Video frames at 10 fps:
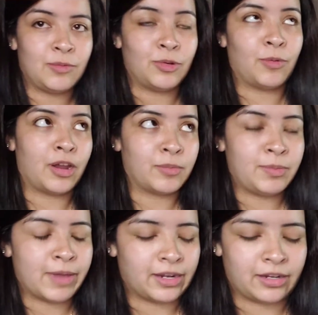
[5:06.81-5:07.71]
well,
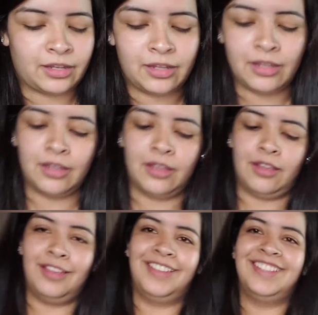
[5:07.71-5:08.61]
wannabe vanity.
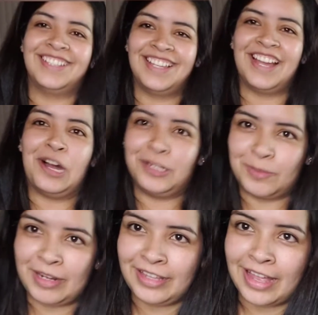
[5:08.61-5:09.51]
I'll
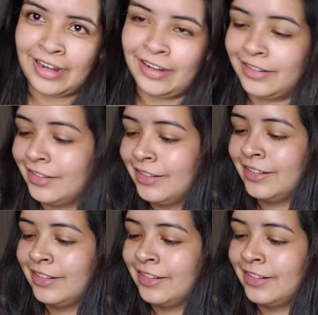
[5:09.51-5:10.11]
explain that later.